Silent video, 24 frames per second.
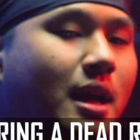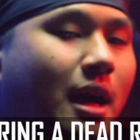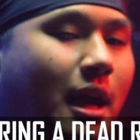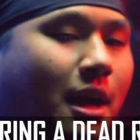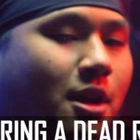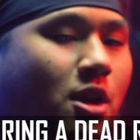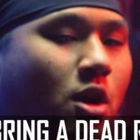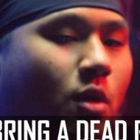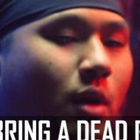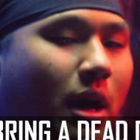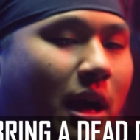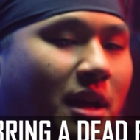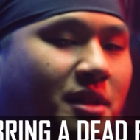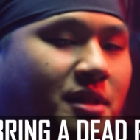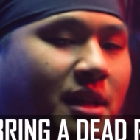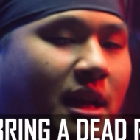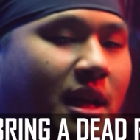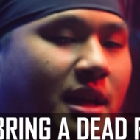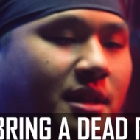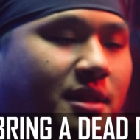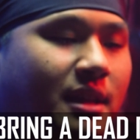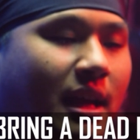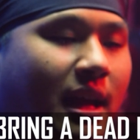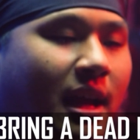I know
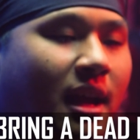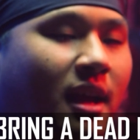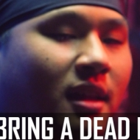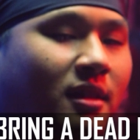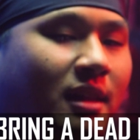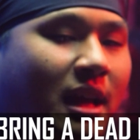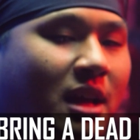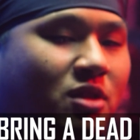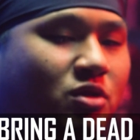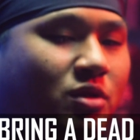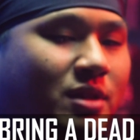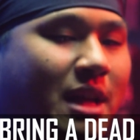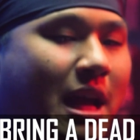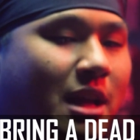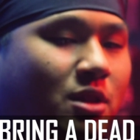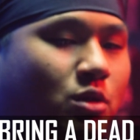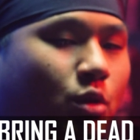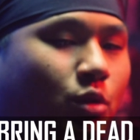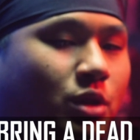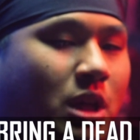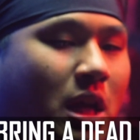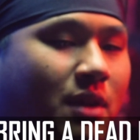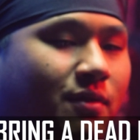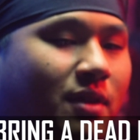Isaiah and Lancer
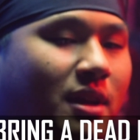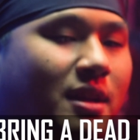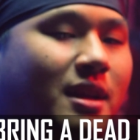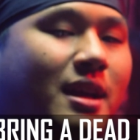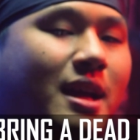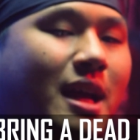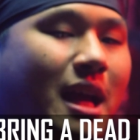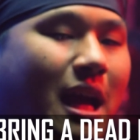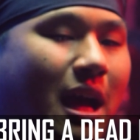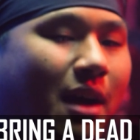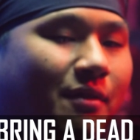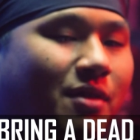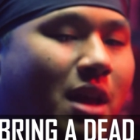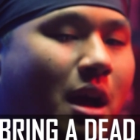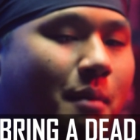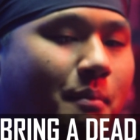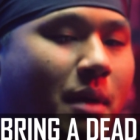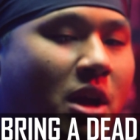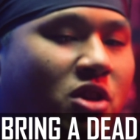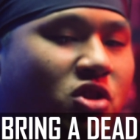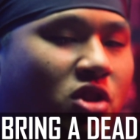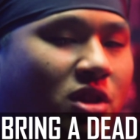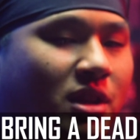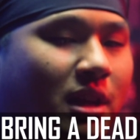Tactical David have not
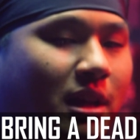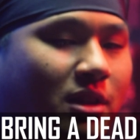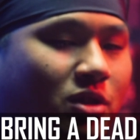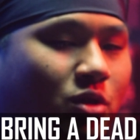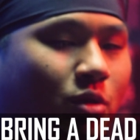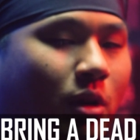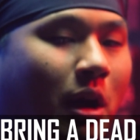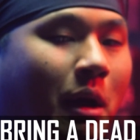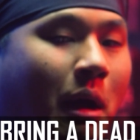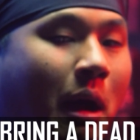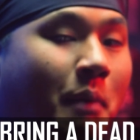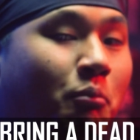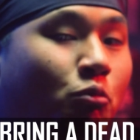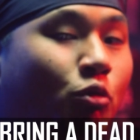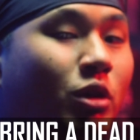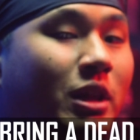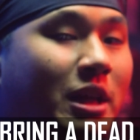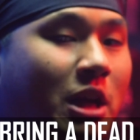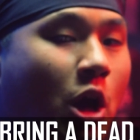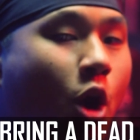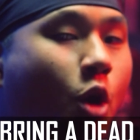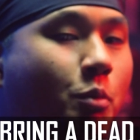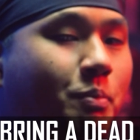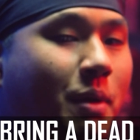mentioned it, so I'm
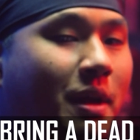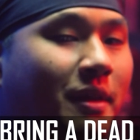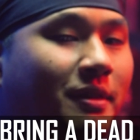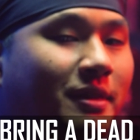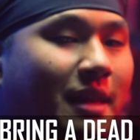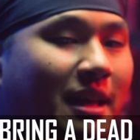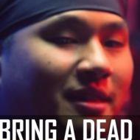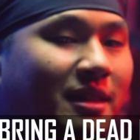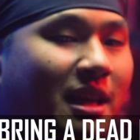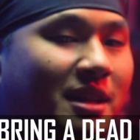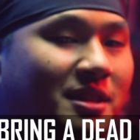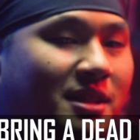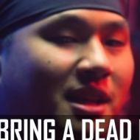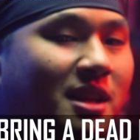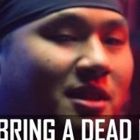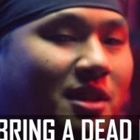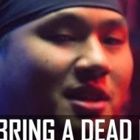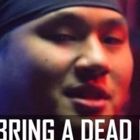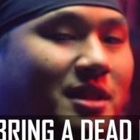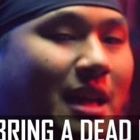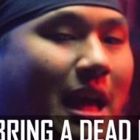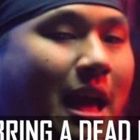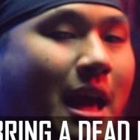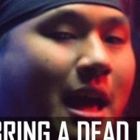really hoping that they see
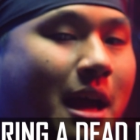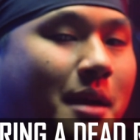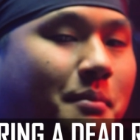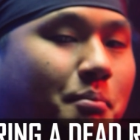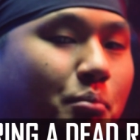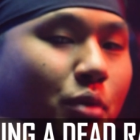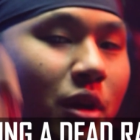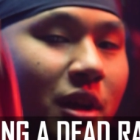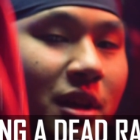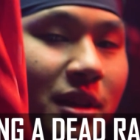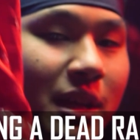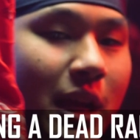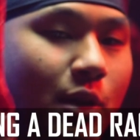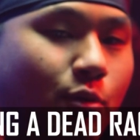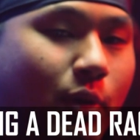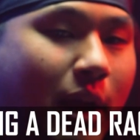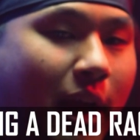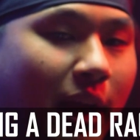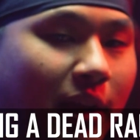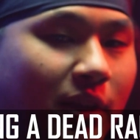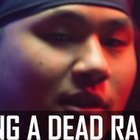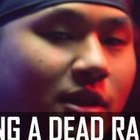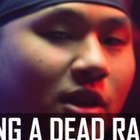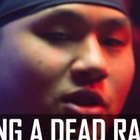this and bring a dead
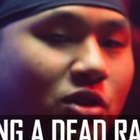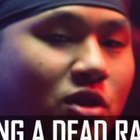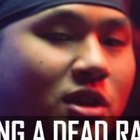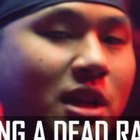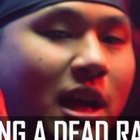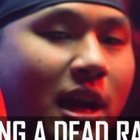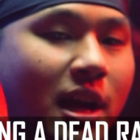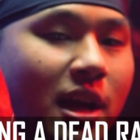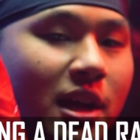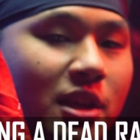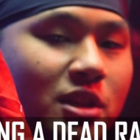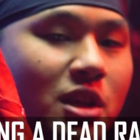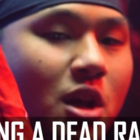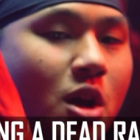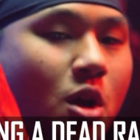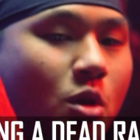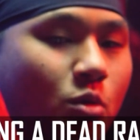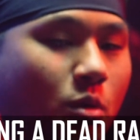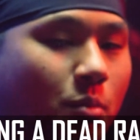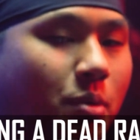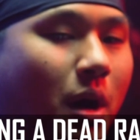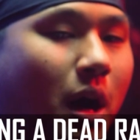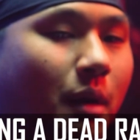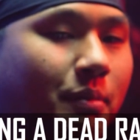rag, because you guys
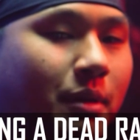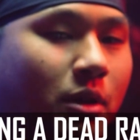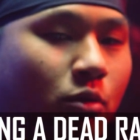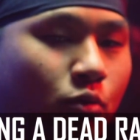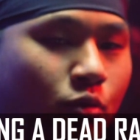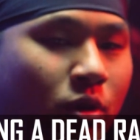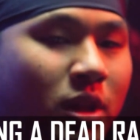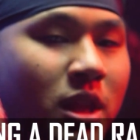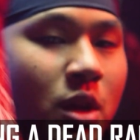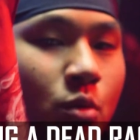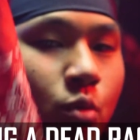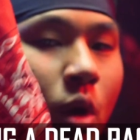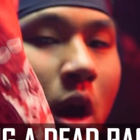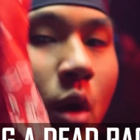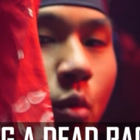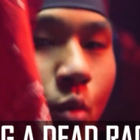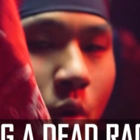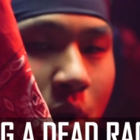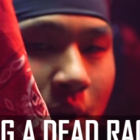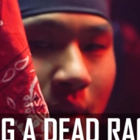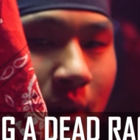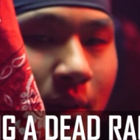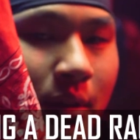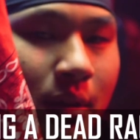will probably really want
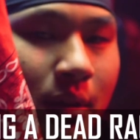one.